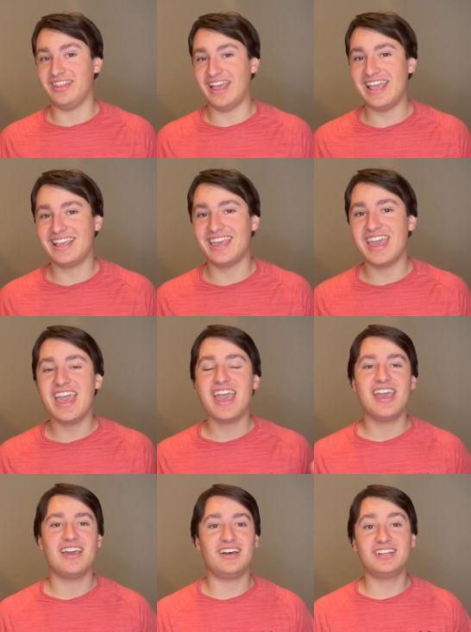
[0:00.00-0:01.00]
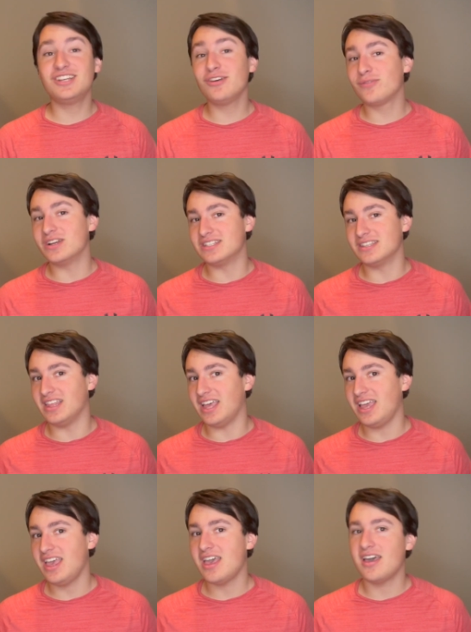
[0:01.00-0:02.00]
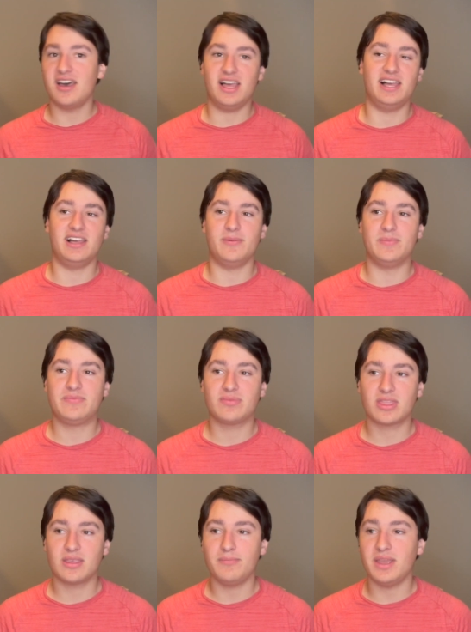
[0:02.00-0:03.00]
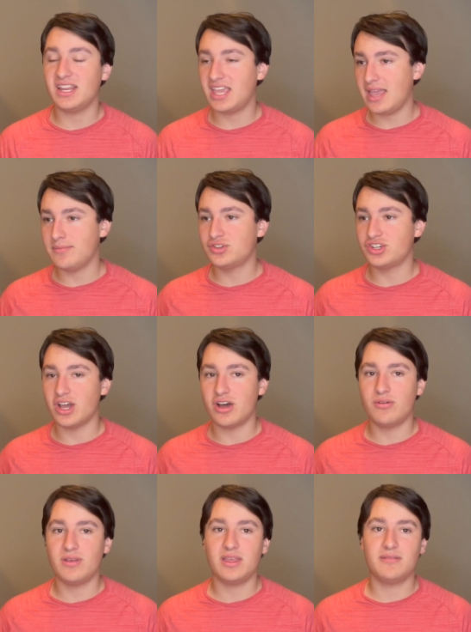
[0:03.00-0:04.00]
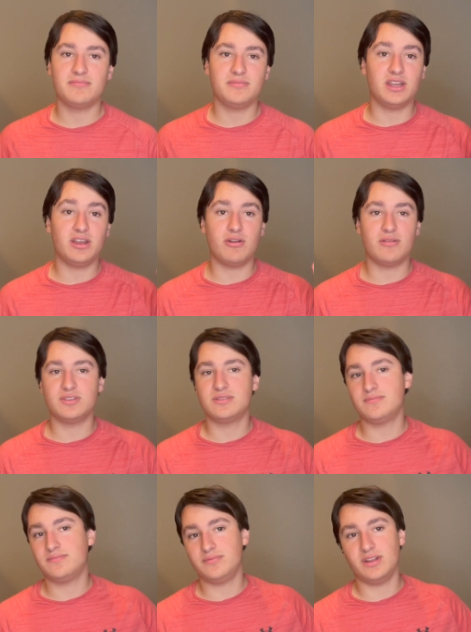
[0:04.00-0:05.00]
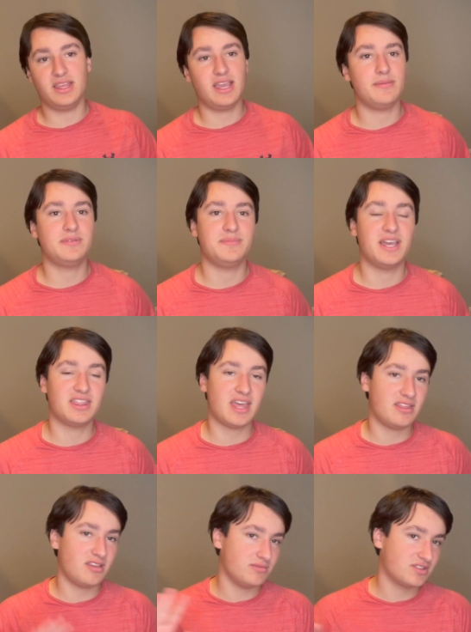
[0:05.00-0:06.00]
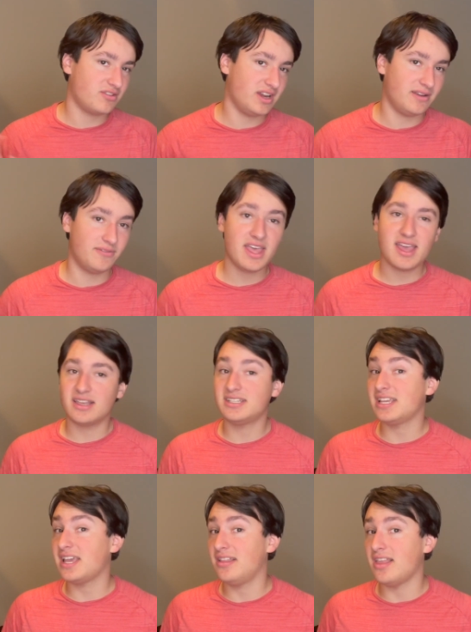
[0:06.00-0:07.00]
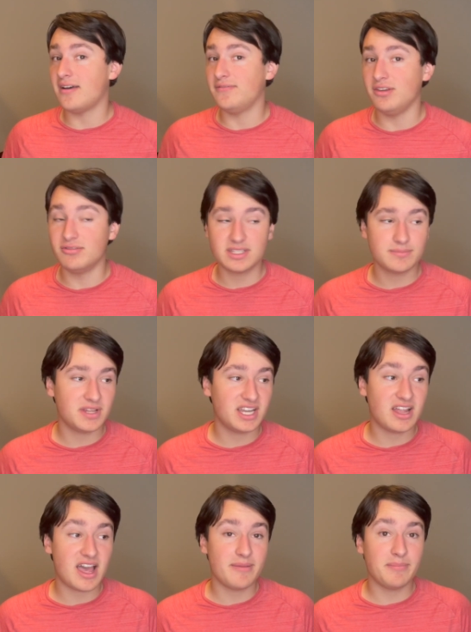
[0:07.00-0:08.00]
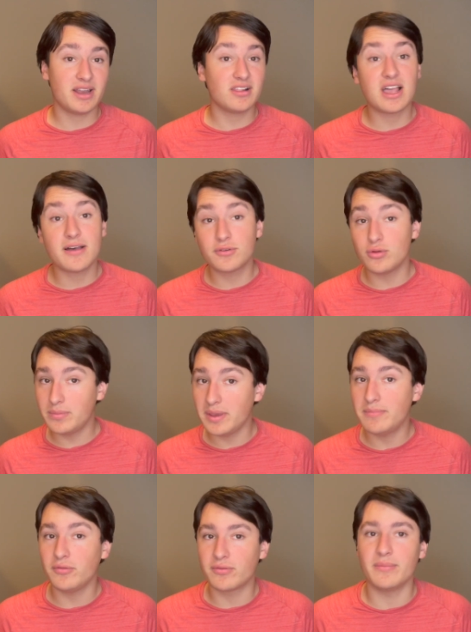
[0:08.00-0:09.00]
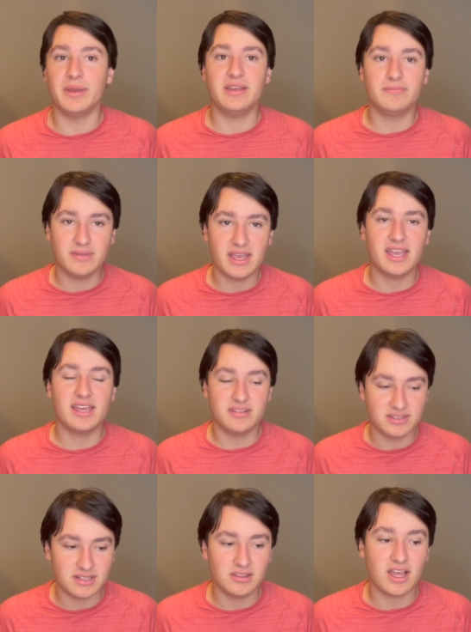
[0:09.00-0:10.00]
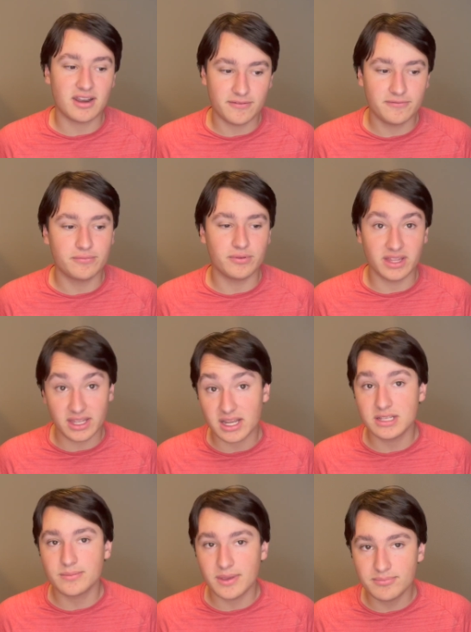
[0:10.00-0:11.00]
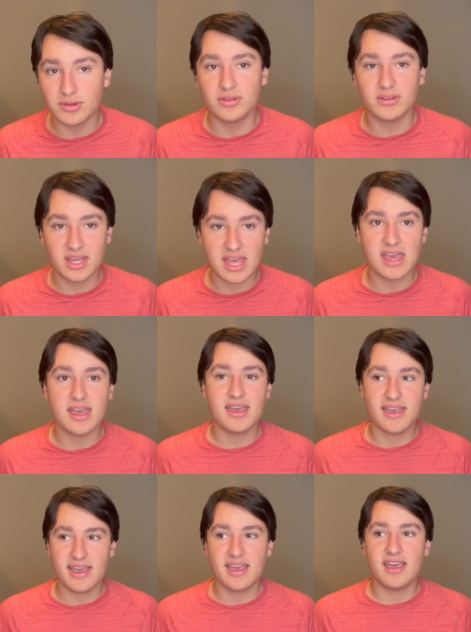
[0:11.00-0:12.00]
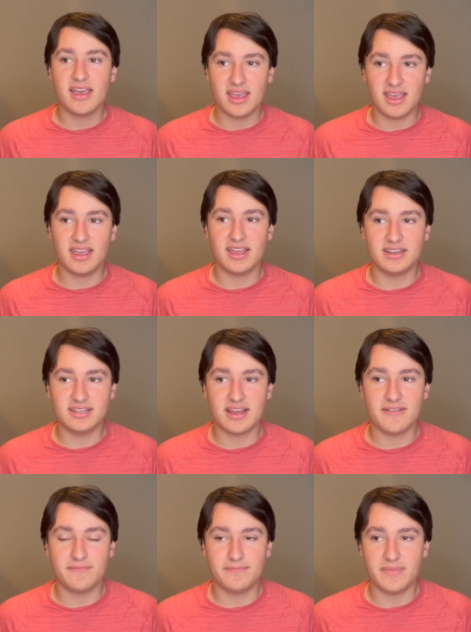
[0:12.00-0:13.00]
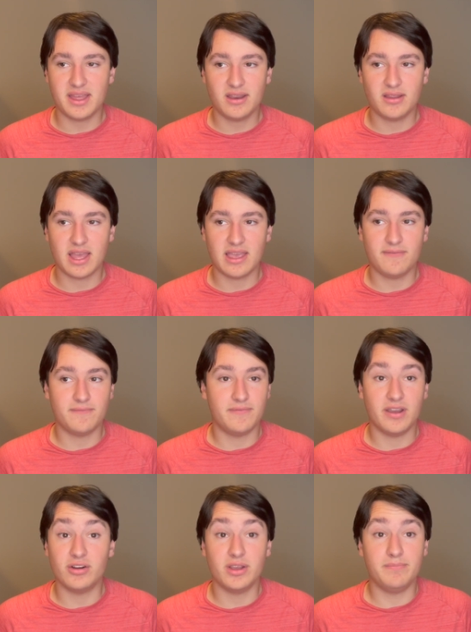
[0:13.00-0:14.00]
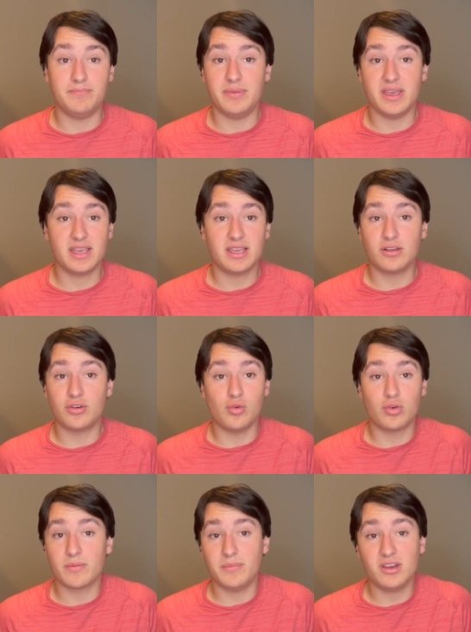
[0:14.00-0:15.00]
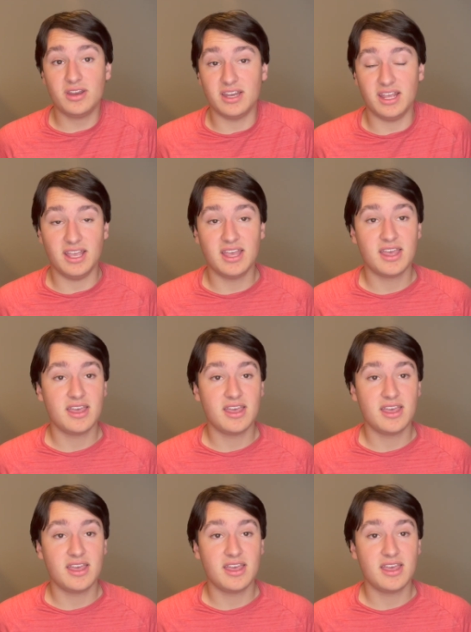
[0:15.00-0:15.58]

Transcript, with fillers: Like until recently. Um mid game show. You know, I was really hyped about that. That was creative. Didn't get a lot of views, but I met a lot of cool people from it and a lot of really nice people. And I've met a very big and cool community.